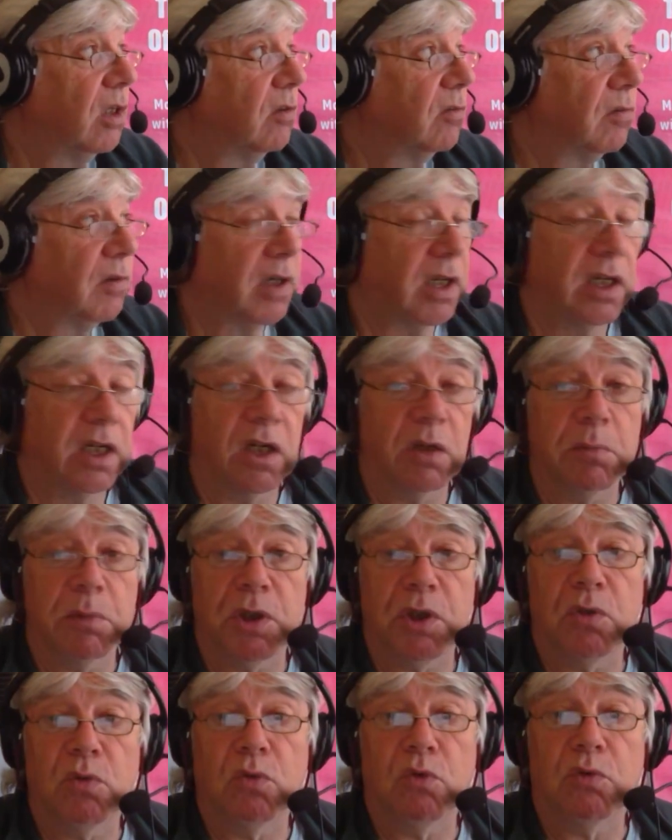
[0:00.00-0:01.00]
forget how
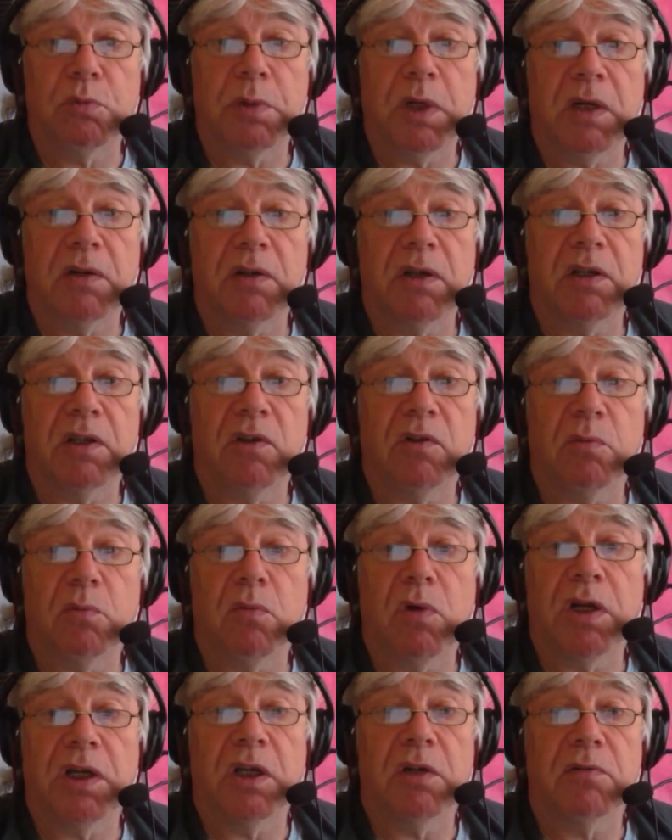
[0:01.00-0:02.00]
many horsepower that is,
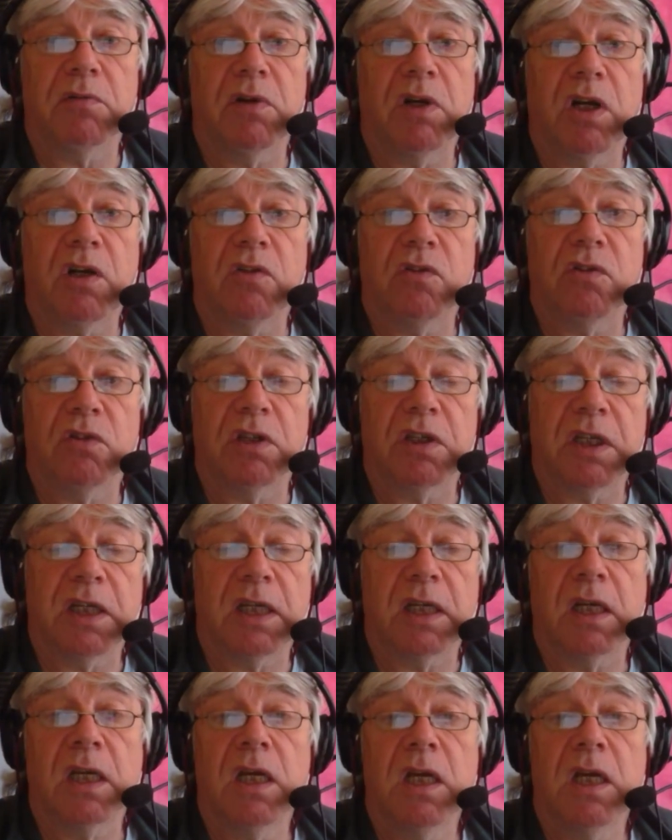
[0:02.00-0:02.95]
way over 100, I think,